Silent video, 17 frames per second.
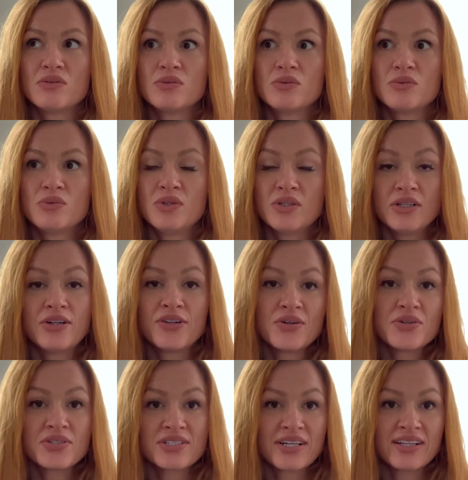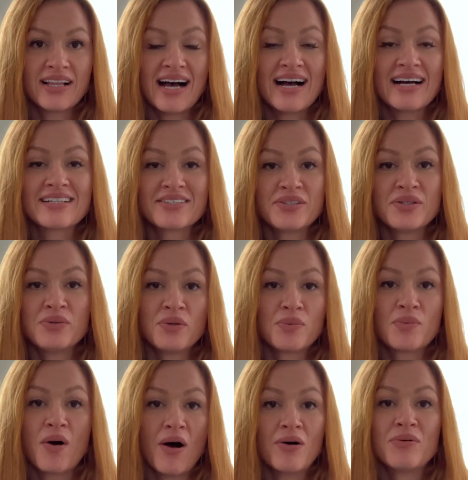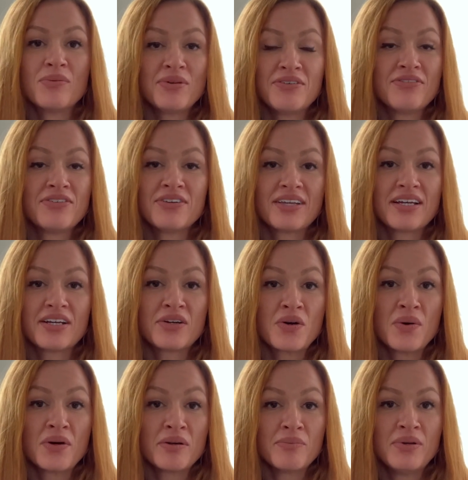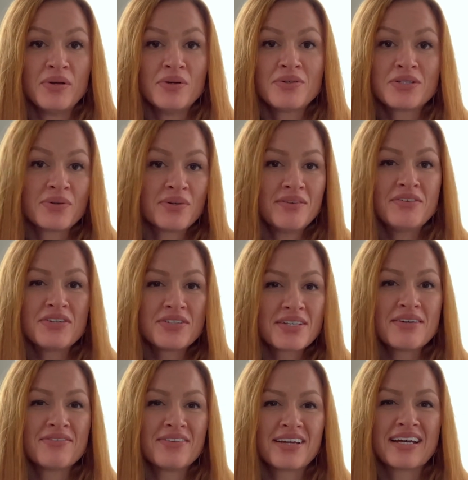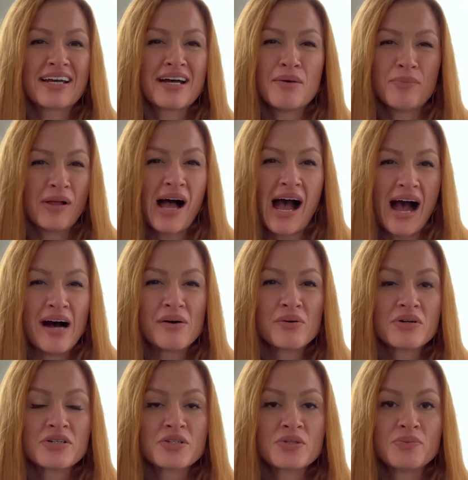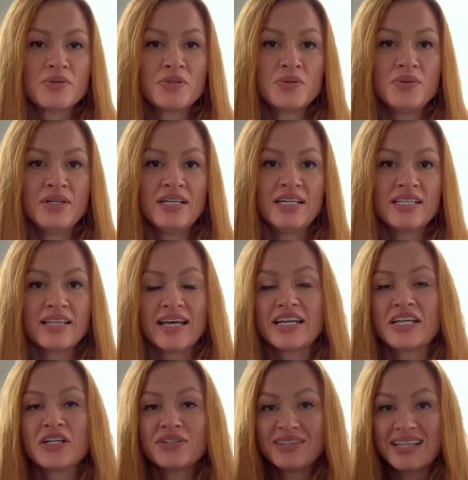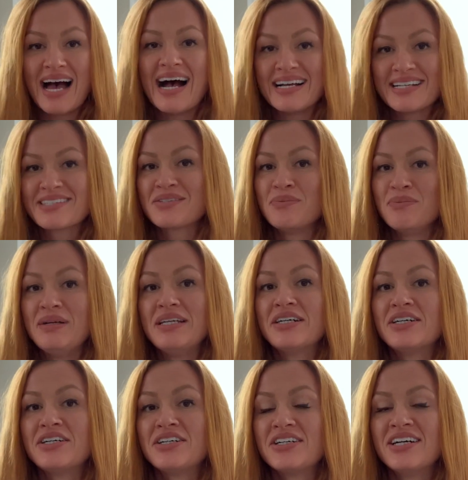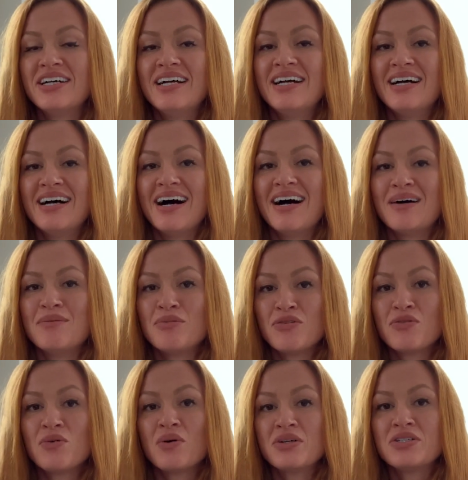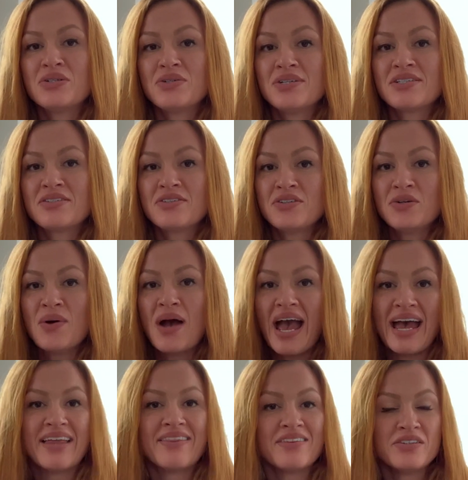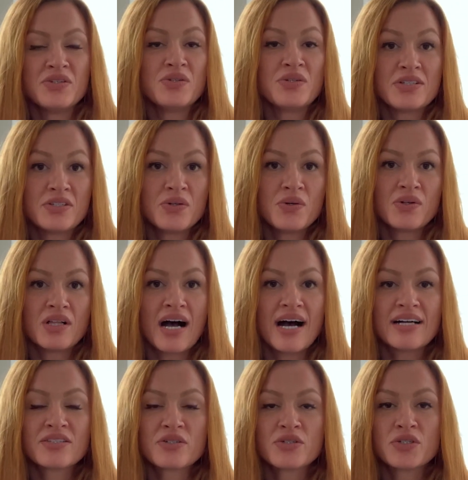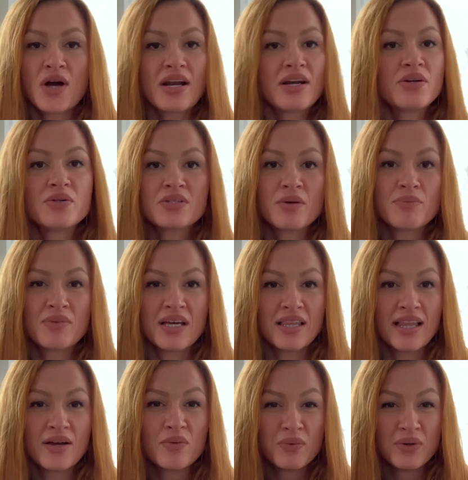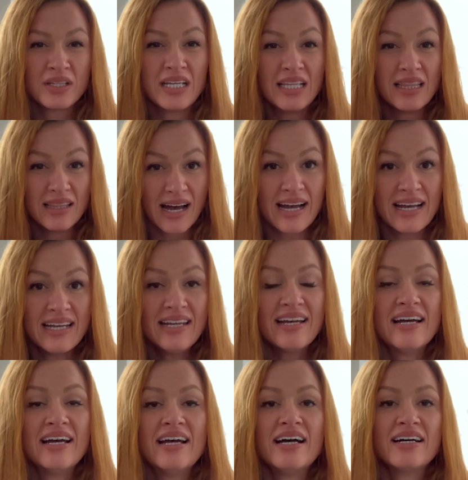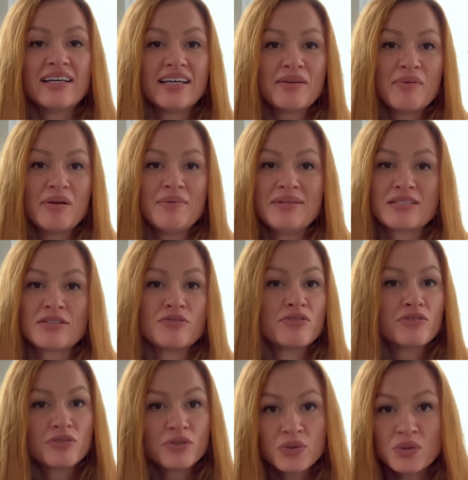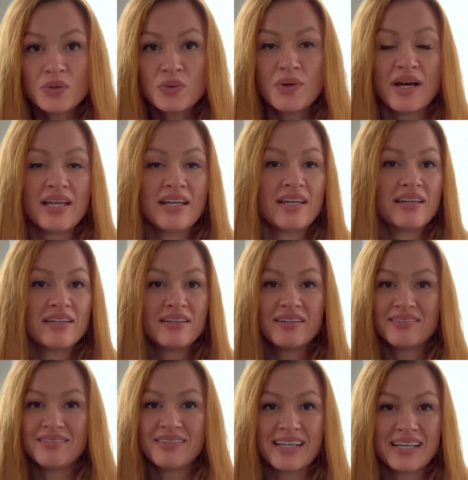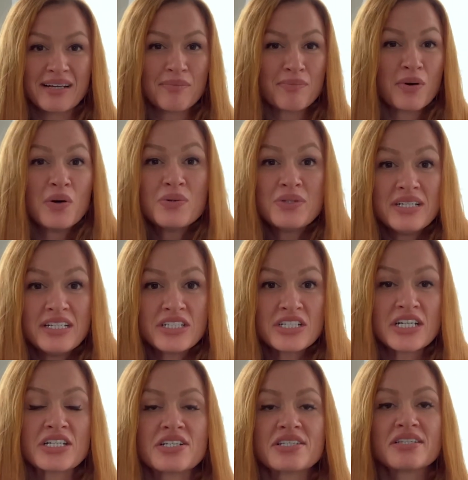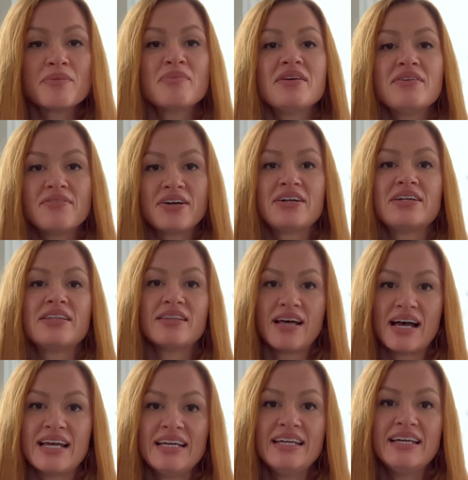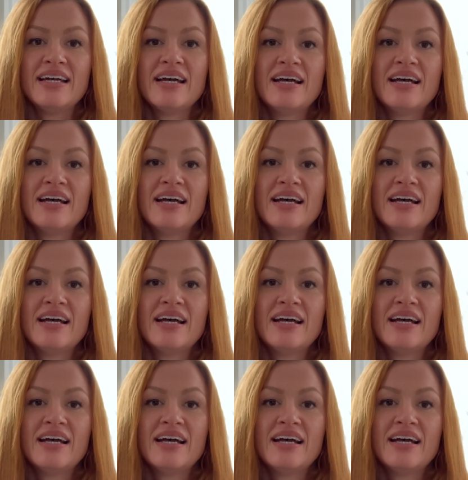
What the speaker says: really close to class, you will probably feel like you're going to puke. So give yourself like a couple of hours between like your last meal before jiu-jitsu and the jiu-jitsu class, or try to do something like really light, like maybe some fruit and like a protein shake, just something very light,